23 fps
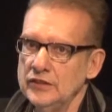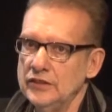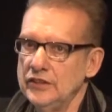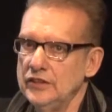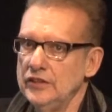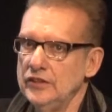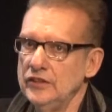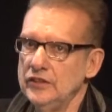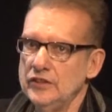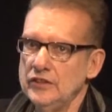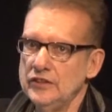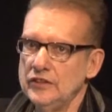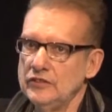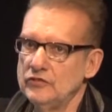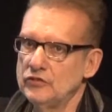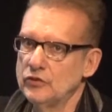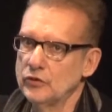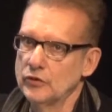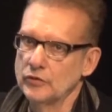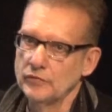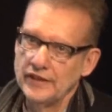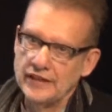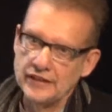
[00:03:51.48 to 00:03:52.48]
he
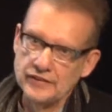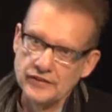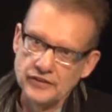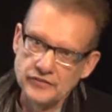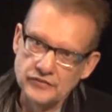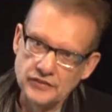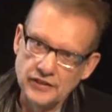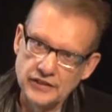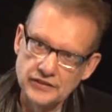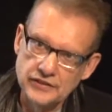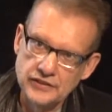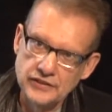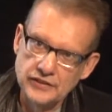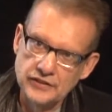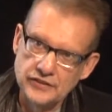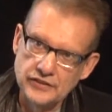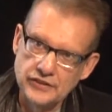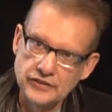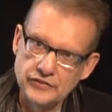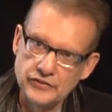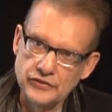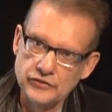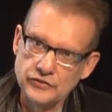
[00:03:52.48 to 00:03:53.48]
sort of had this idea
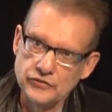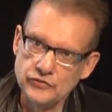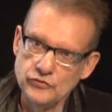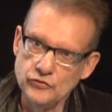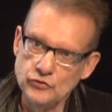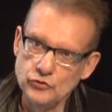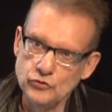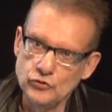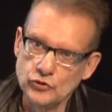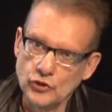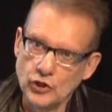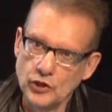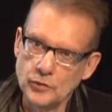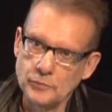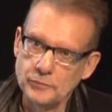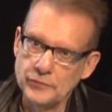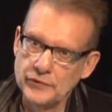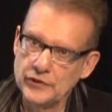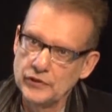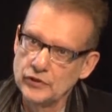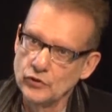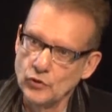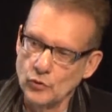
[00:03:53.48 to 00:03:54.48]
that this
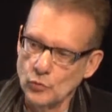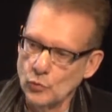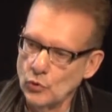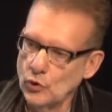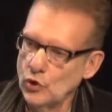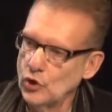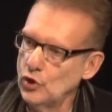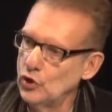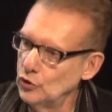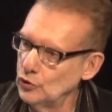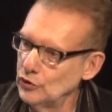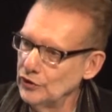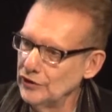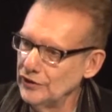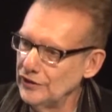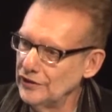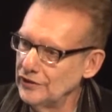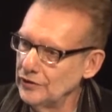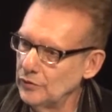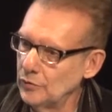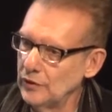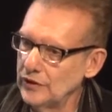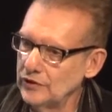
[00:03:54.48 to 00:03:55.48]
Duchampian or
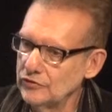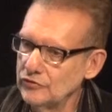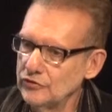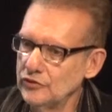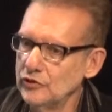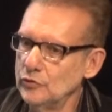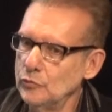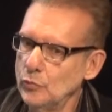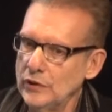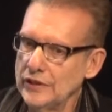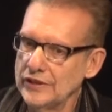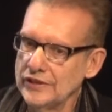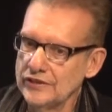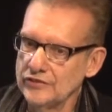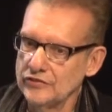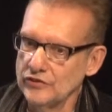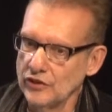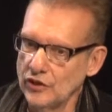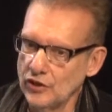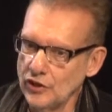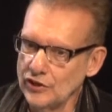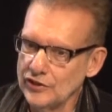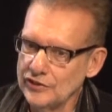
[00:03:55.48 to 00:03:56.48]
Warholian question, what is
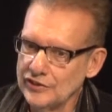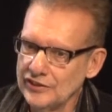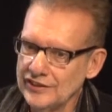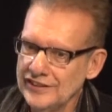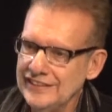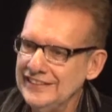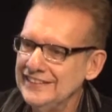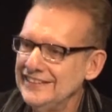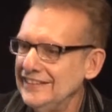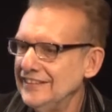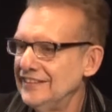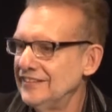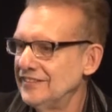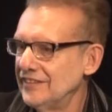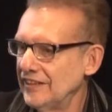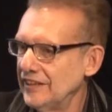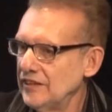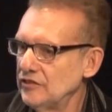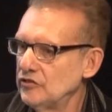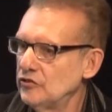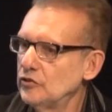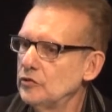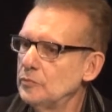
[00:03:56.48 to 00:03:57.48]
art, is
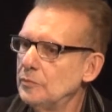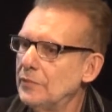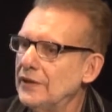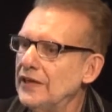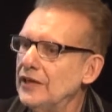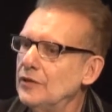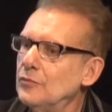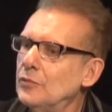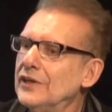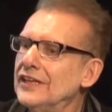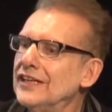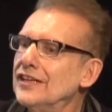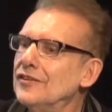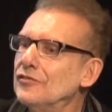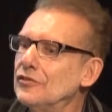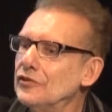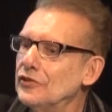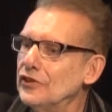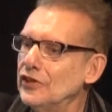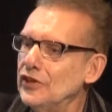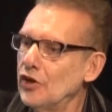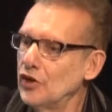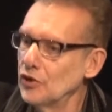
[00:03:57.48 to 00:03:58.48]
answered by whatever
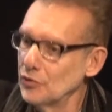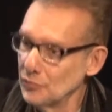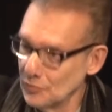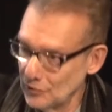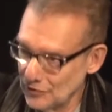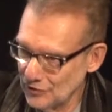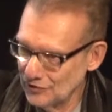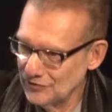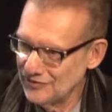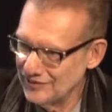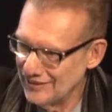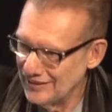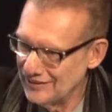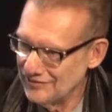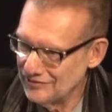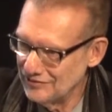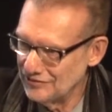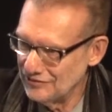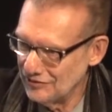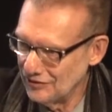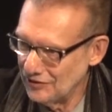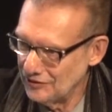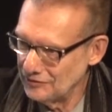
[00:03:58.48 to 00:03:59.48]
the art world says
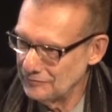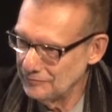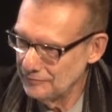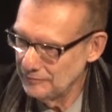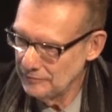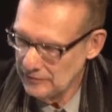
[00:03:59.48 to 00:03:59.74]
is art.